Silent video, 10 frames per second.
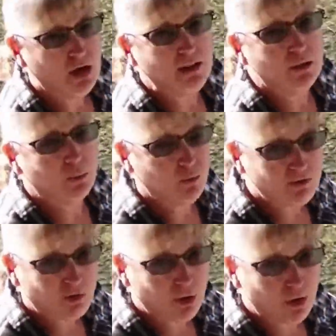in the
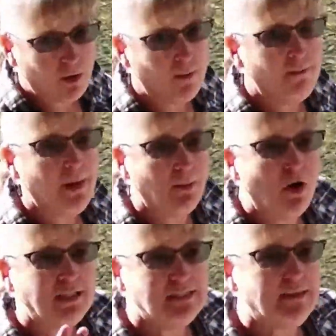river
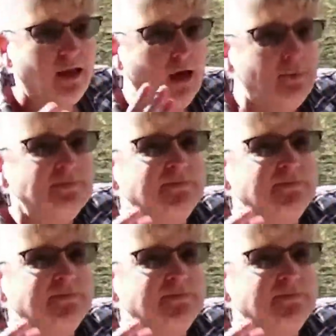memorizing the